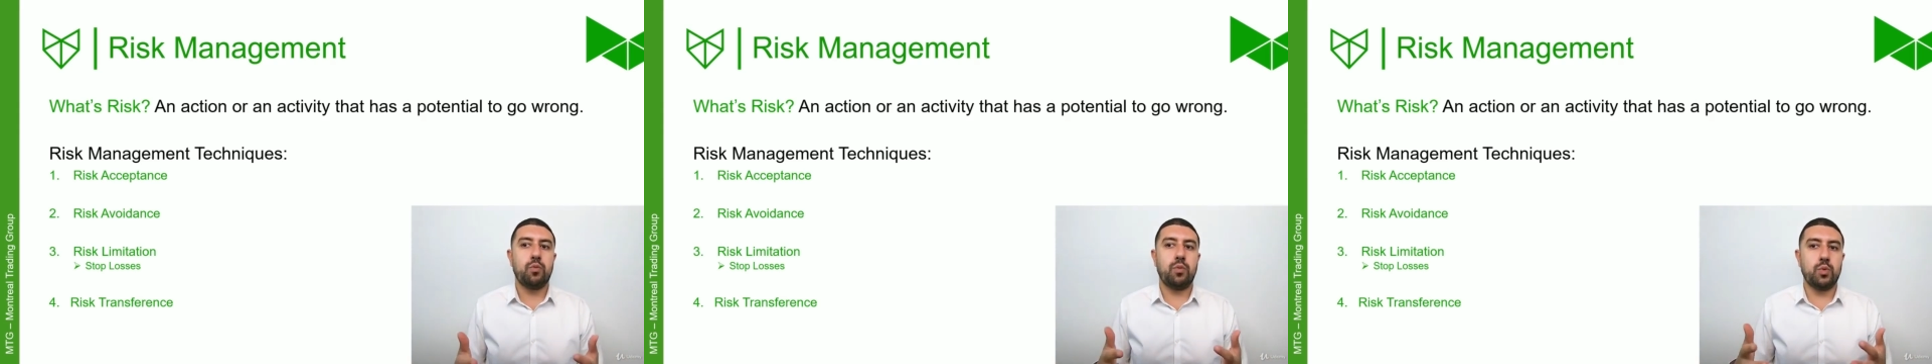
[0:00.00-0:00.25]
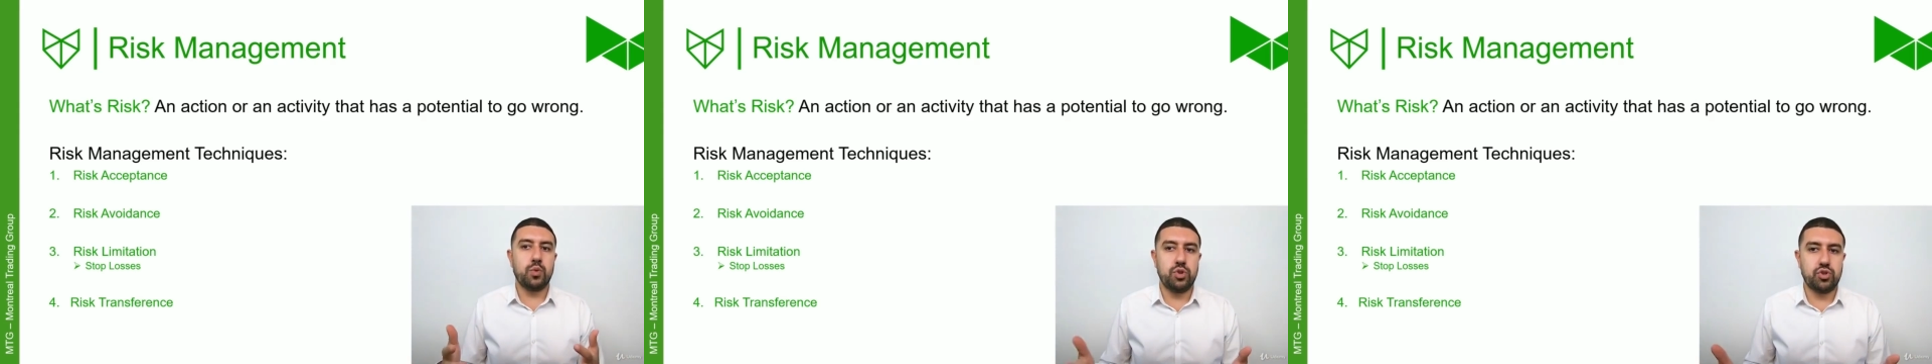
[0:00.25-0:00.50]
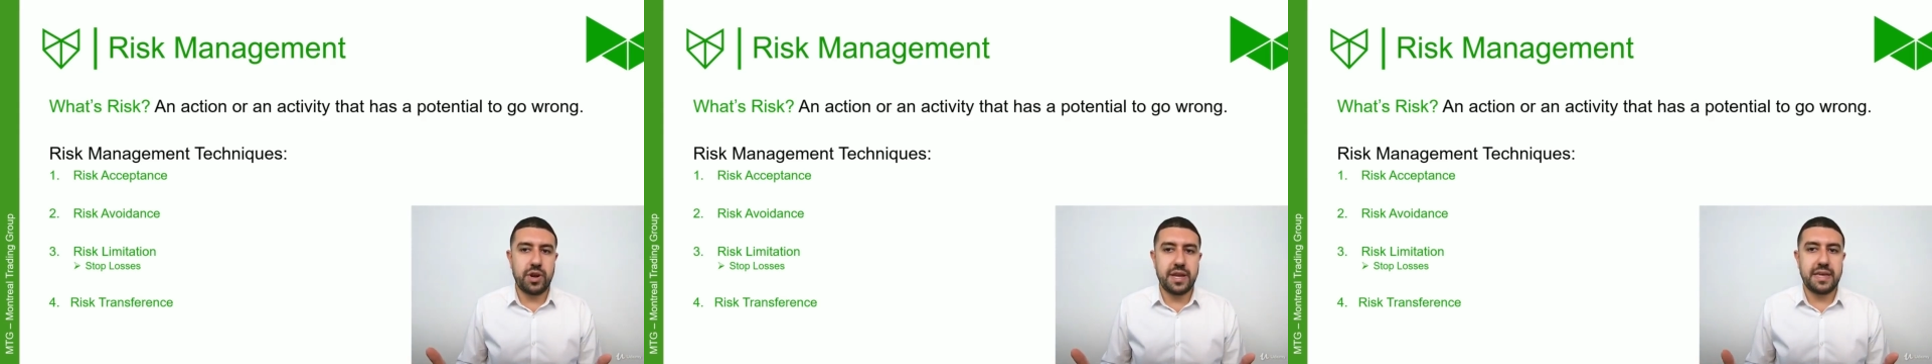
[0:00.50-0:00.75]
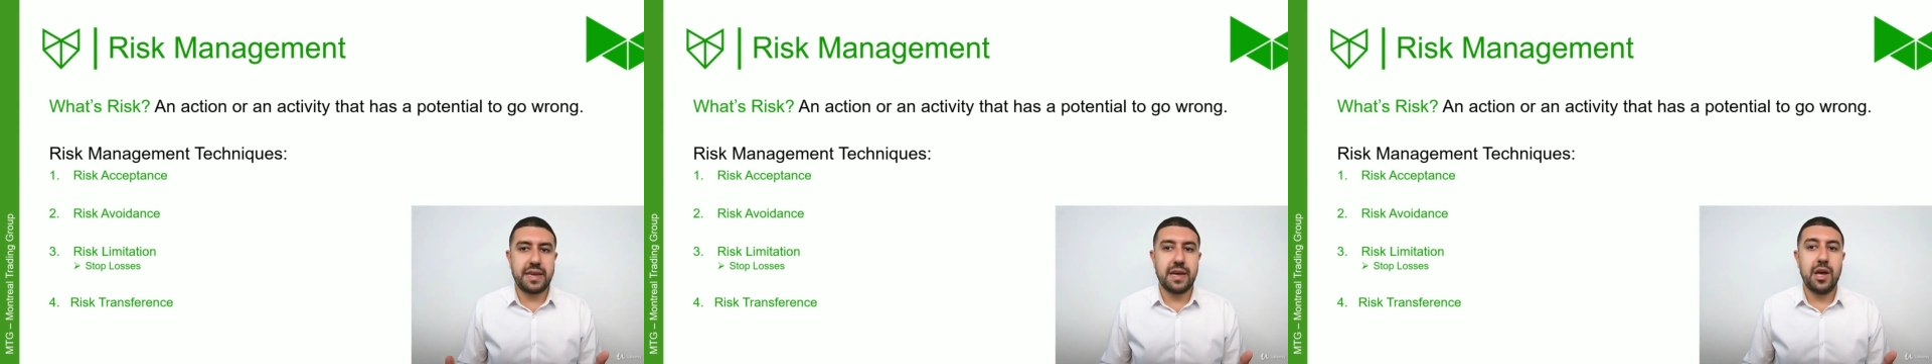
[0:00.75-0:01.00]
When we're
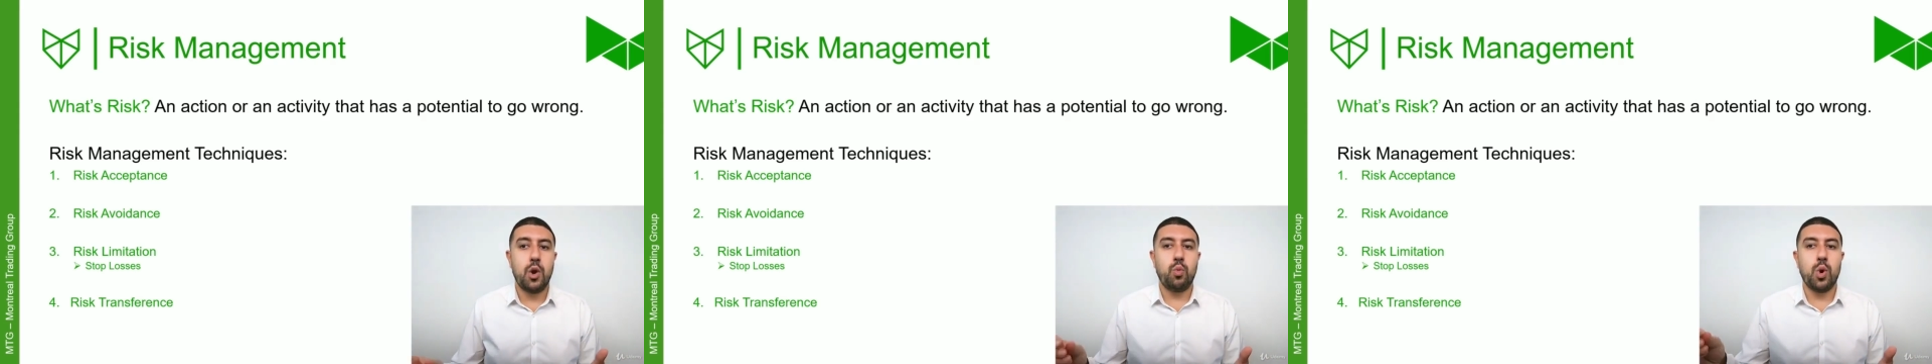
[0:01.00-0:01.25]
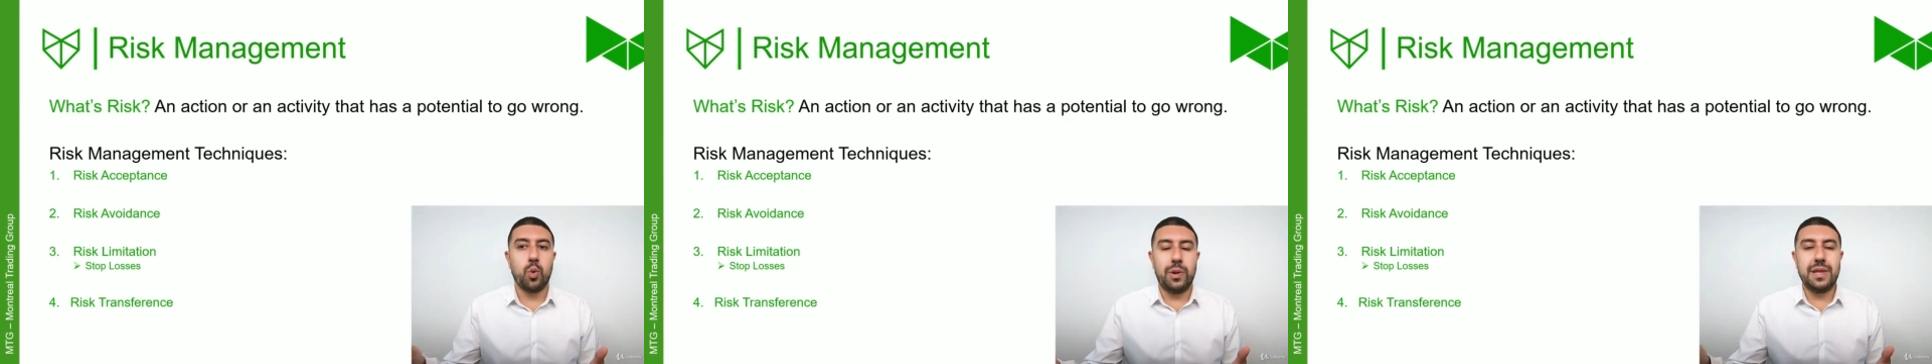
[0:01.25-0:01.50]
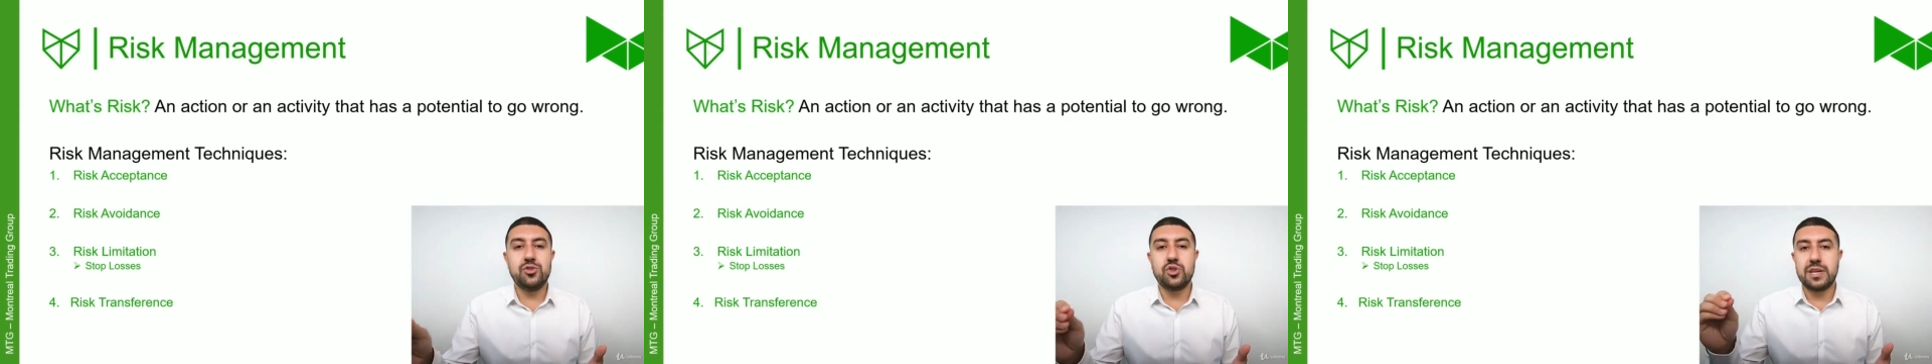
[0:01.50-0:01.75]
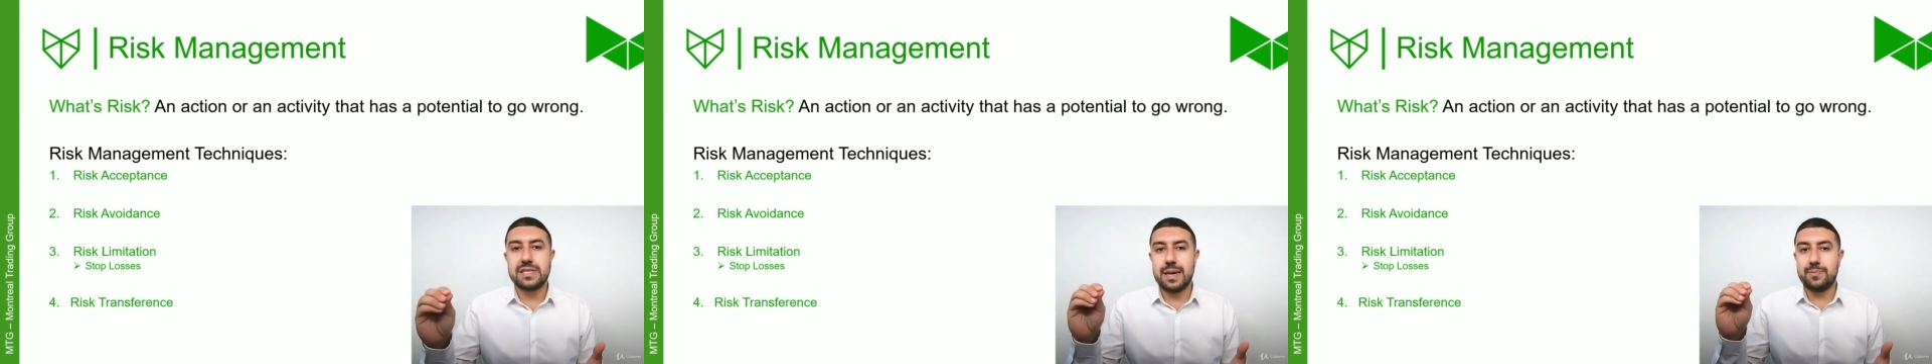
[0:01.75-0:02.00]
trading, we're willing
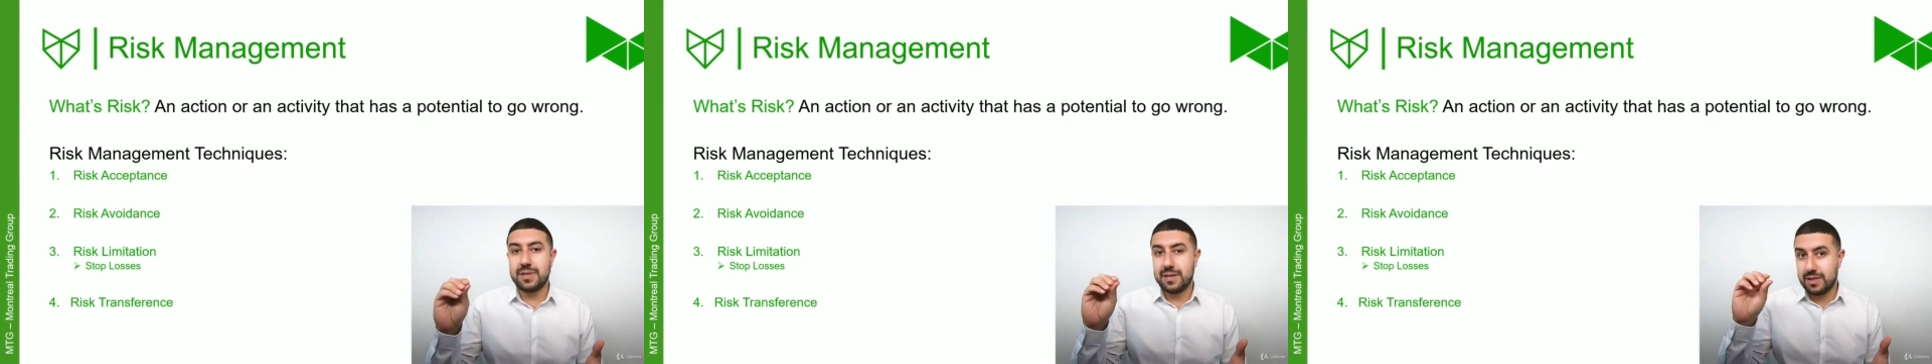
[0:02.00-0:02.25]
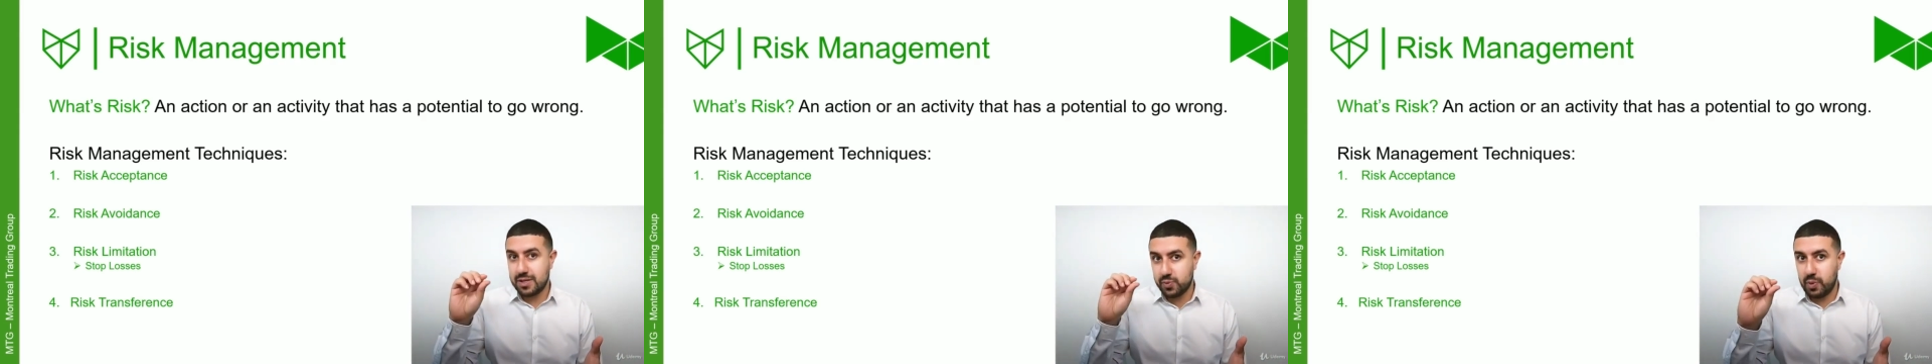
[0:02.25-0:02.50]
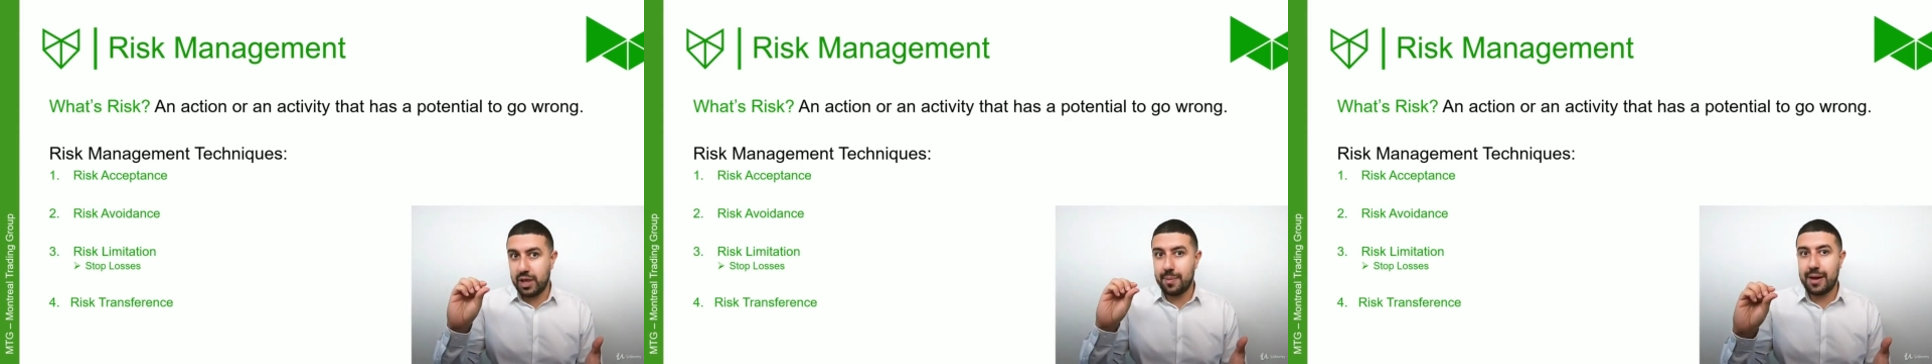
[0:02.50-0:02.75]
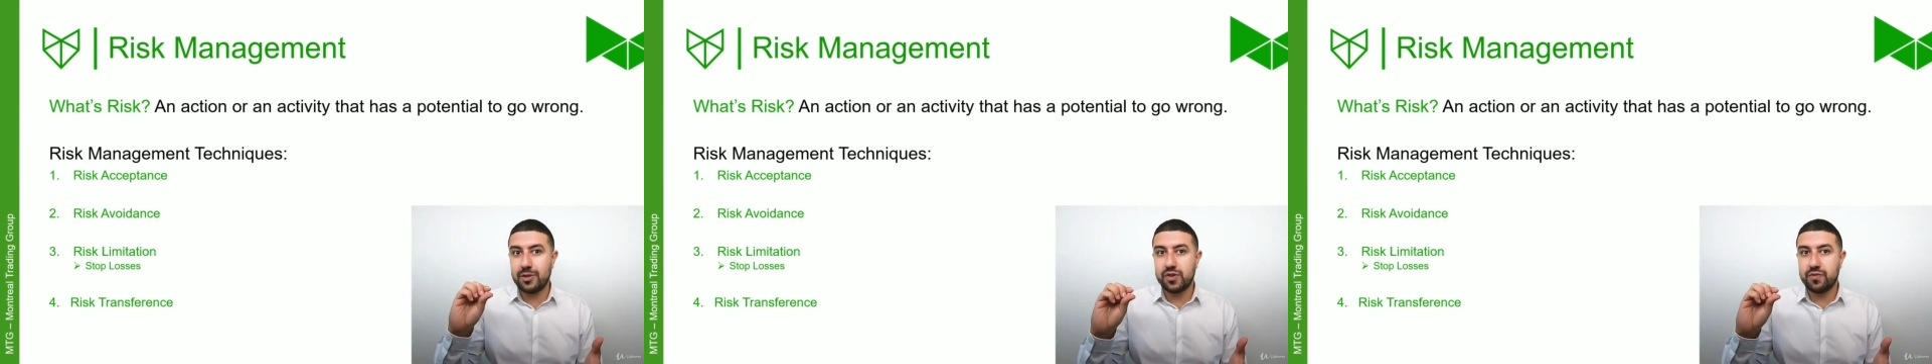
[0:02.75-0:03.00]
to accept small
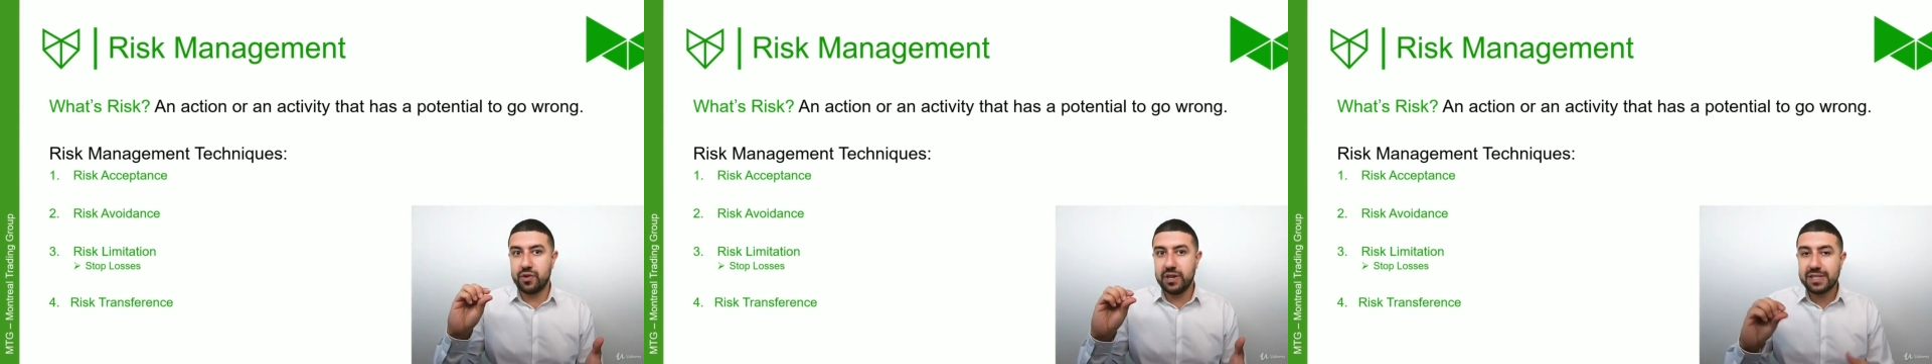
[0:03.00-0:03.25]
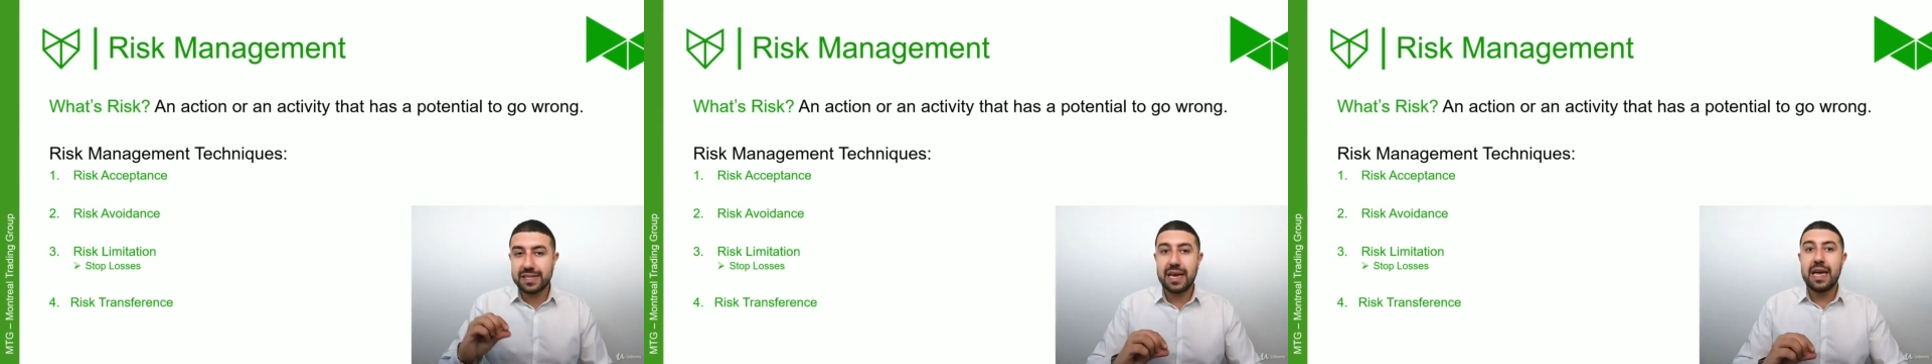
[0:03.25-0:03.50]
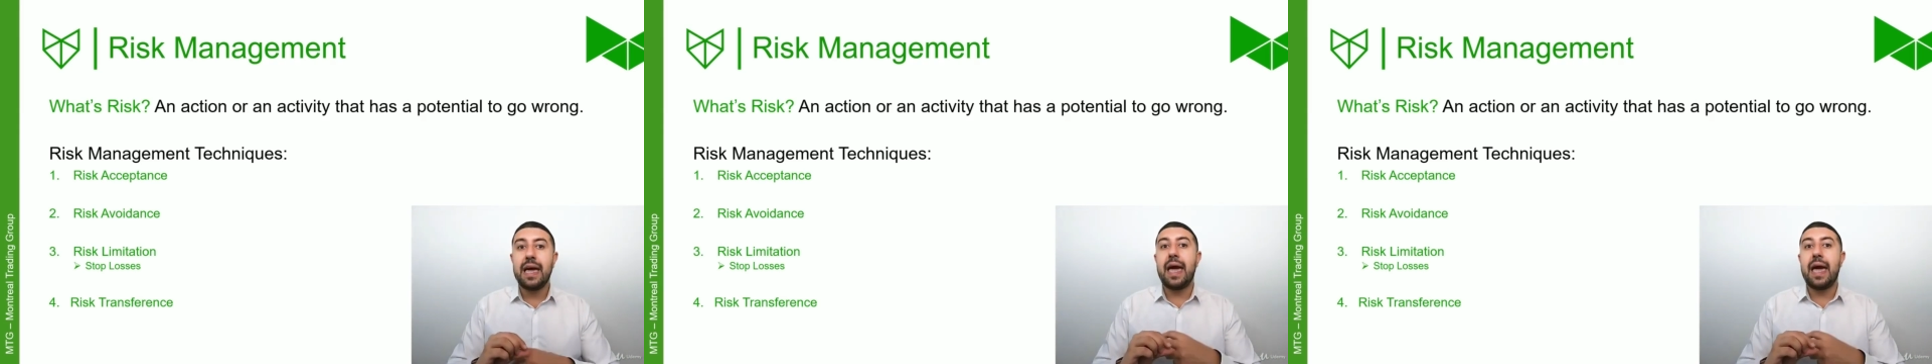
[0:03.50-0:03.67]
amounts of risk